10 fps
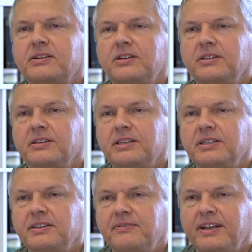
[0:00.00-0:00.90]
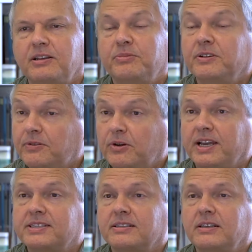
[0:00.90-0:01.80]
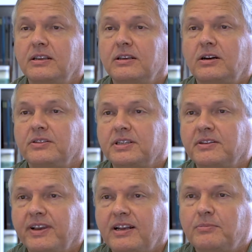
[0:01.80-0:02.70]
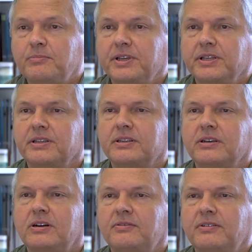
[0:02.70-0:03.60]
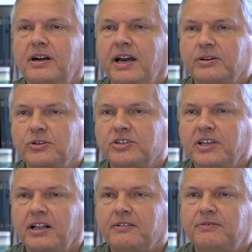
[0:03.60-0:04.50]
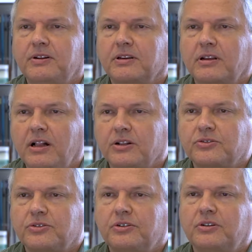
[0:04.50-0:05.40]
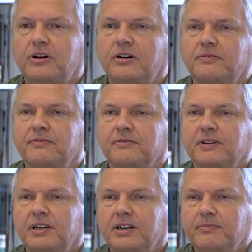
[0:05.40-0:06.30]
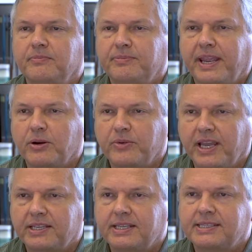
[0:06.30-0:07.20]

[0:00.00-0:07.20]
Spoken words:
on the development for us, on the development of a hydrogel for the culture of pancreatic